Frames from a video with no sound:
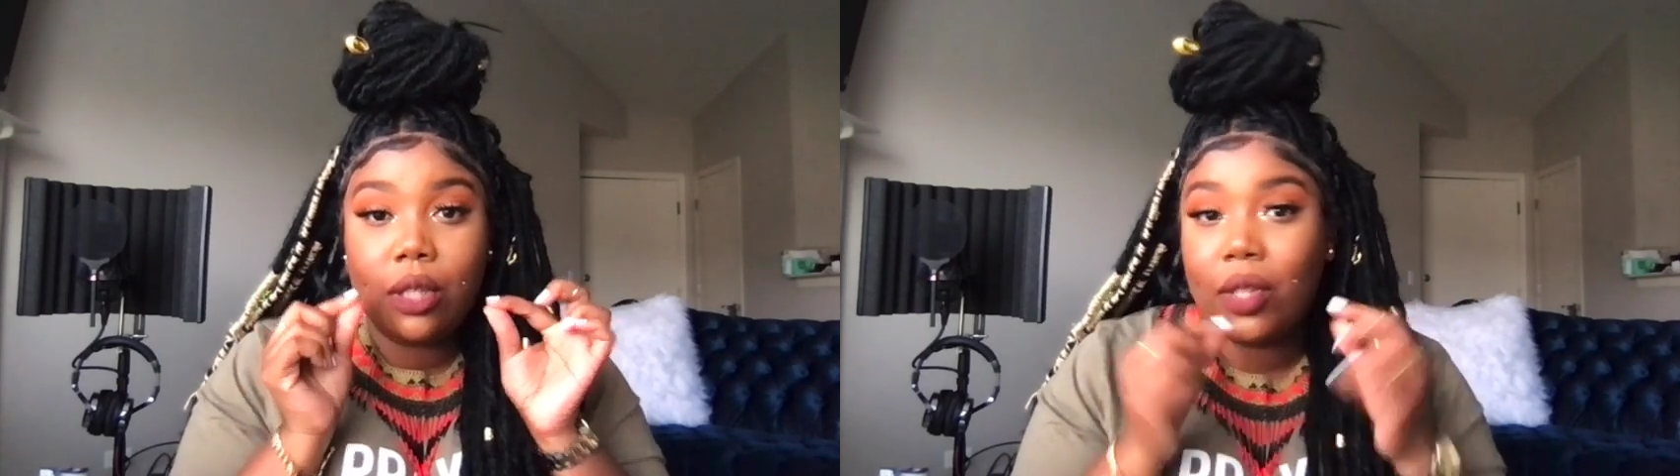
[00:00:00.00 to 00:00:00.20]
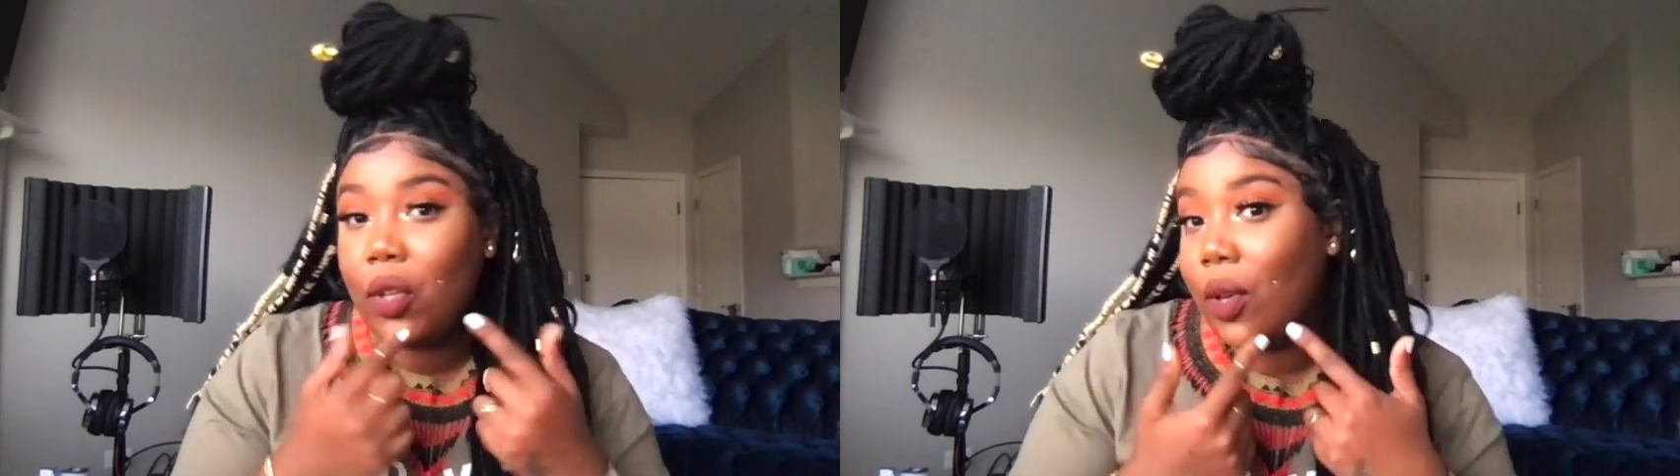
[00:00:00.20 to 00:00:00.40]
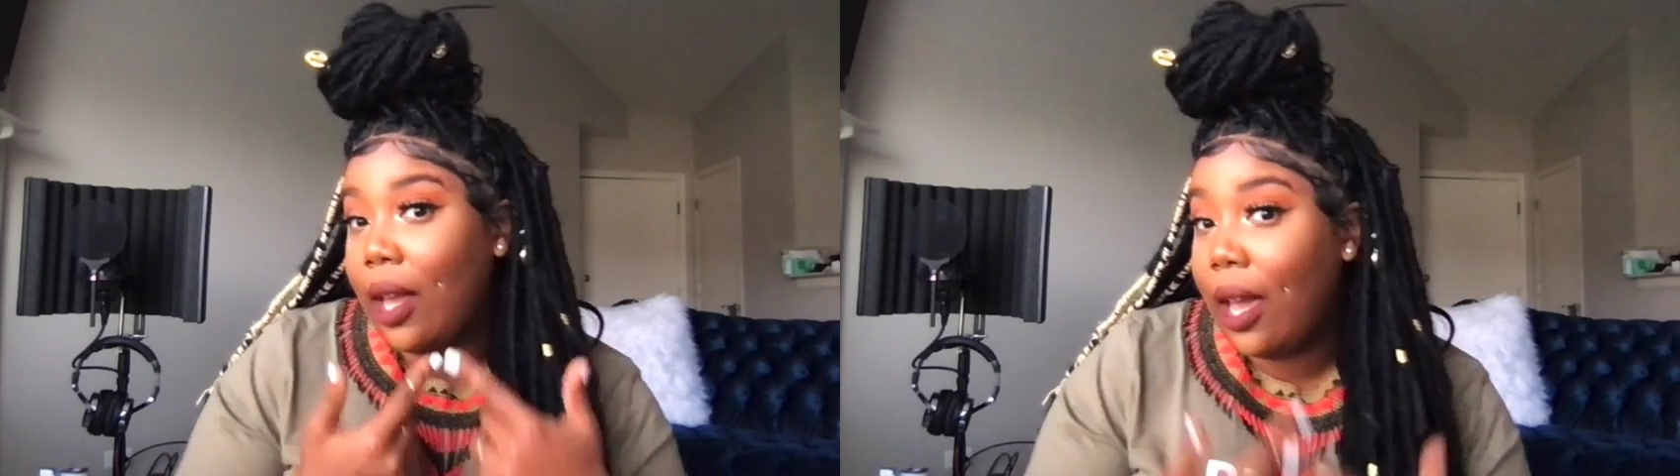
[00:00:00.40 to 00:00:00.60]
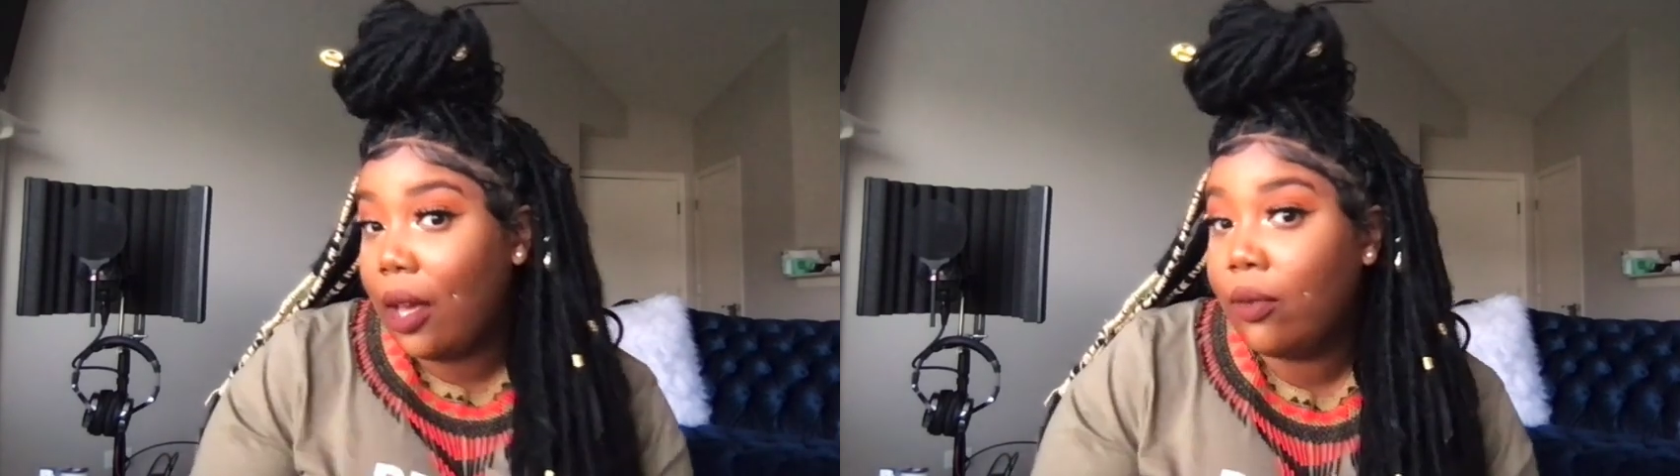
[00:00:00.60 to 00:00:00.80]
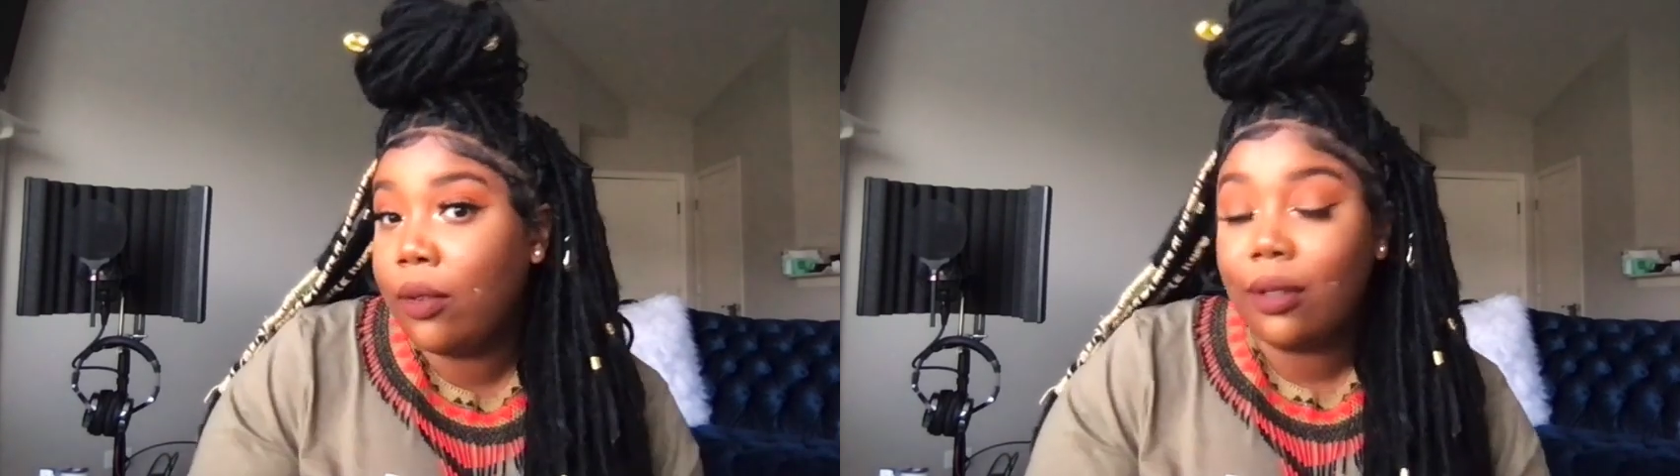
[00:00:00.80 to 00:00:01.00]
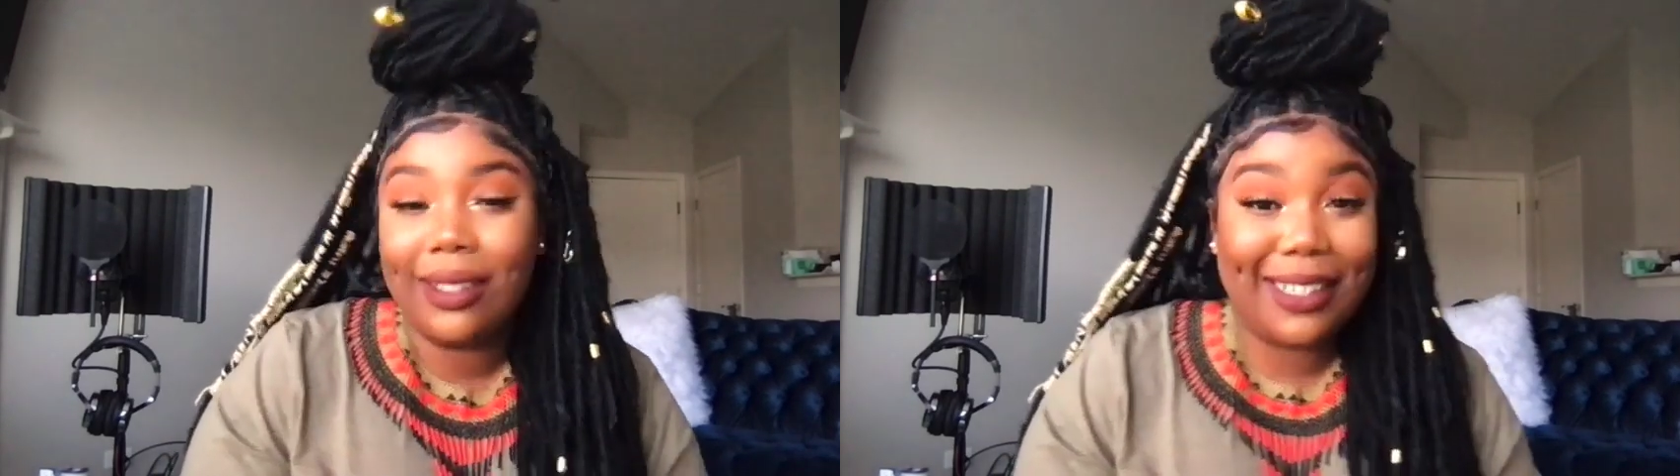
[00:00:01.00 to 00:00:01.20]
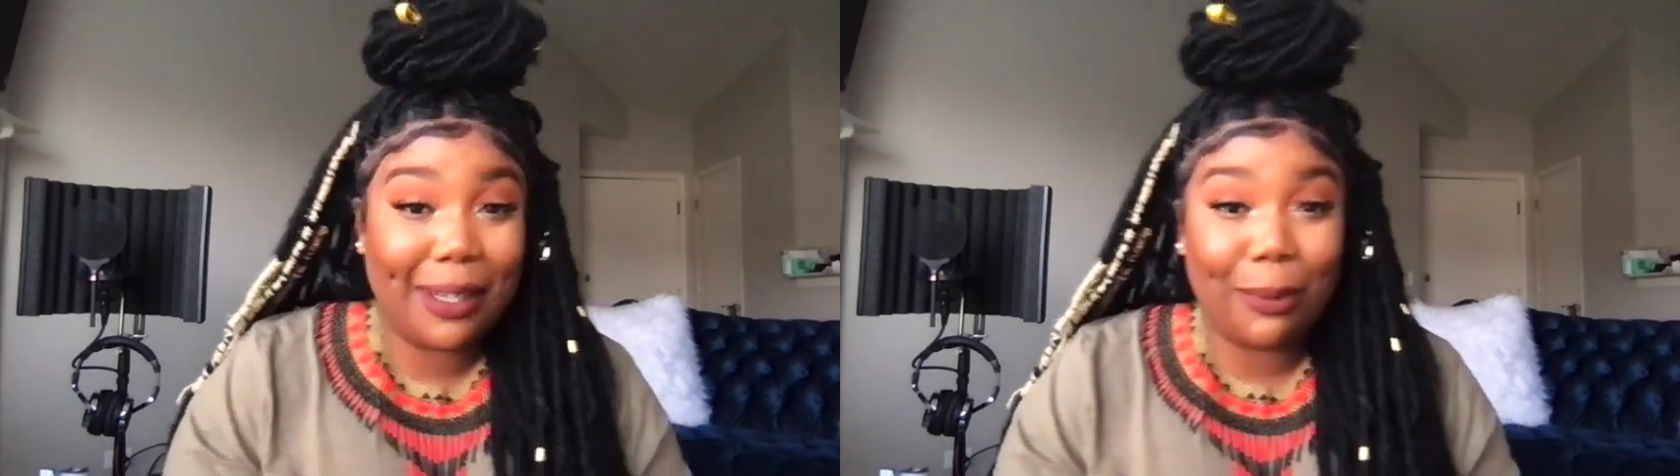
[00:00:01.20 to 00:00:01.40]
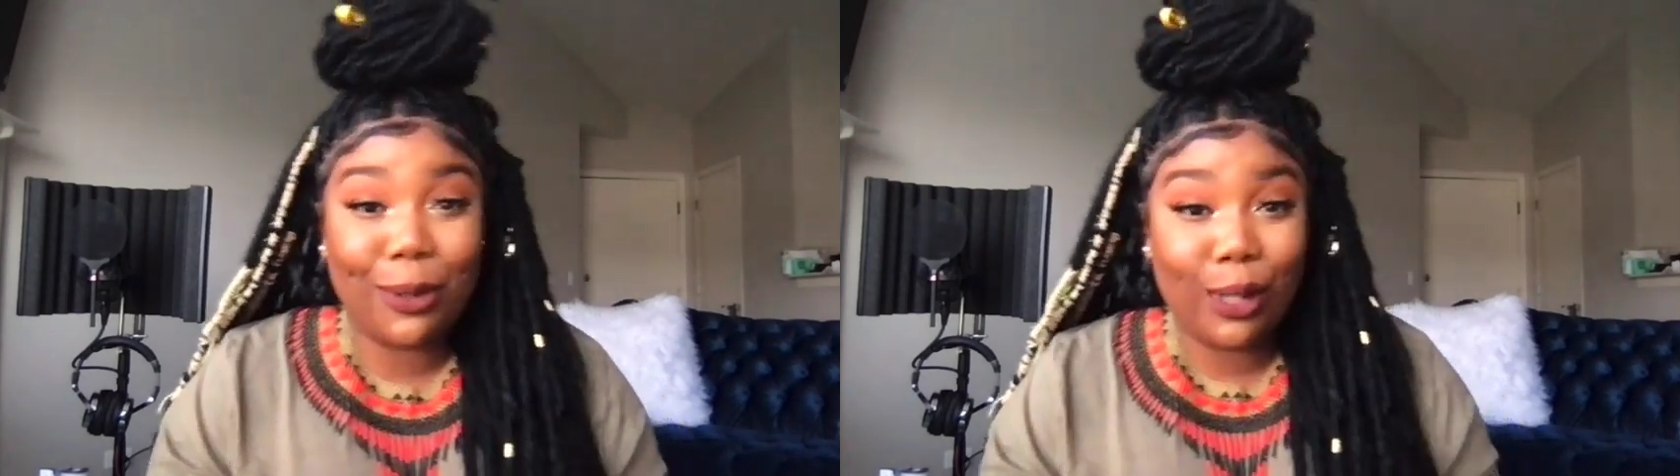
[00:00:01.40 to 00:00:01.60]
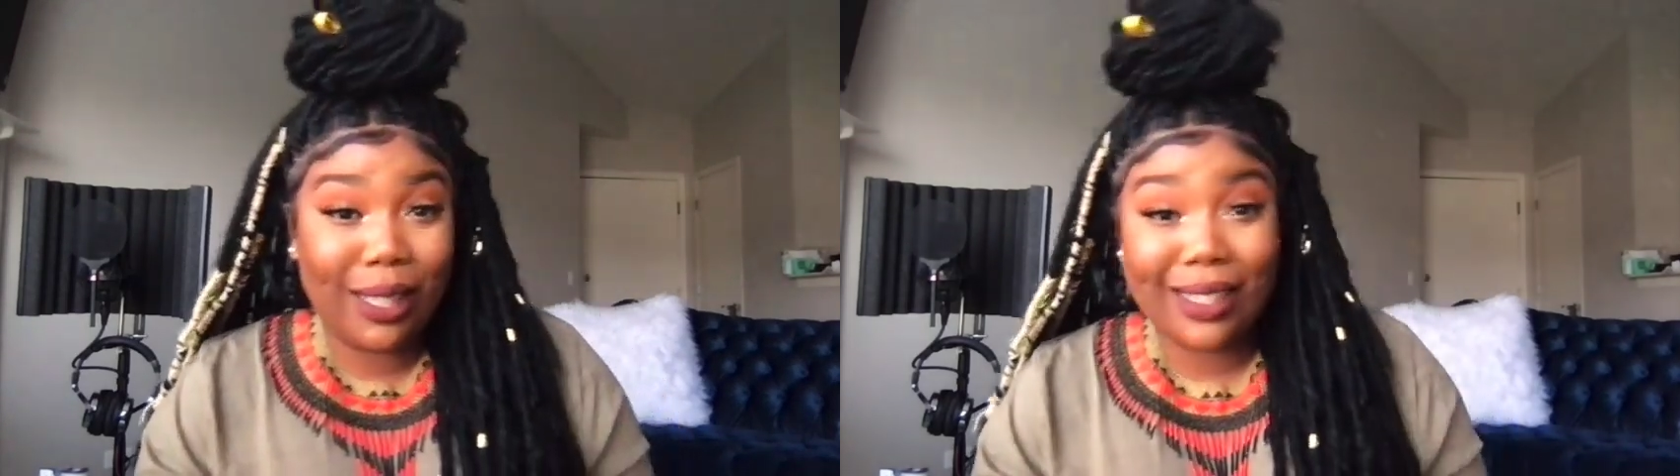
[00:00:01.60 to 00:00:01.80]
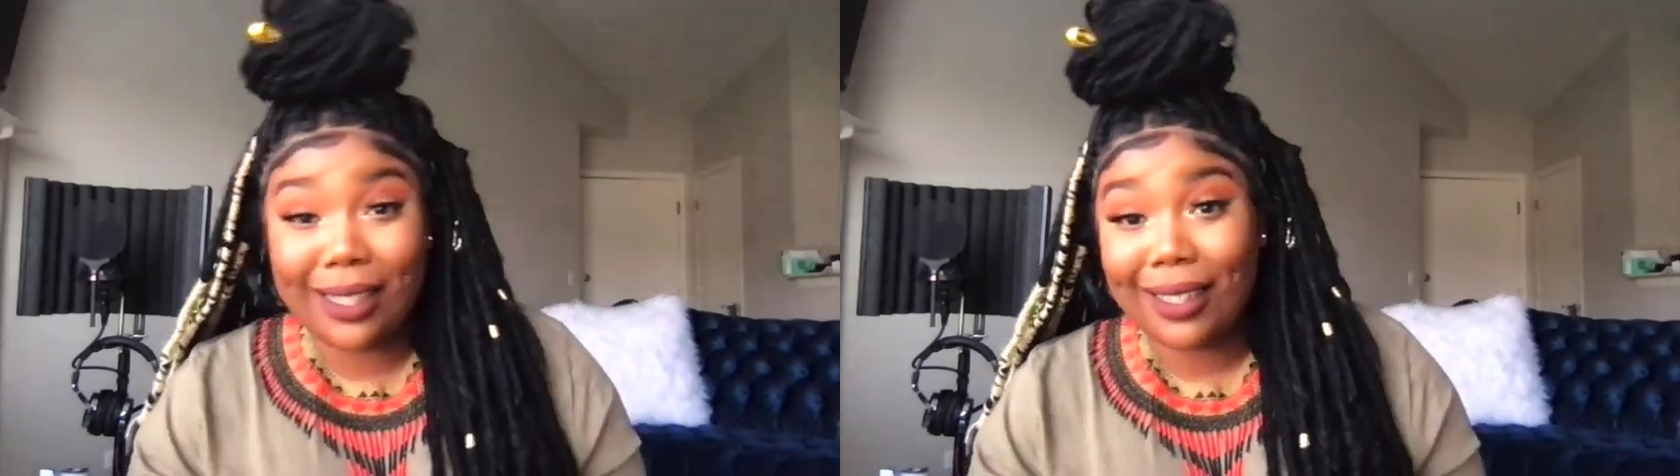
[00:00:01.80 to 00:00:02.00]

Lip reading: so you can have the dimple look,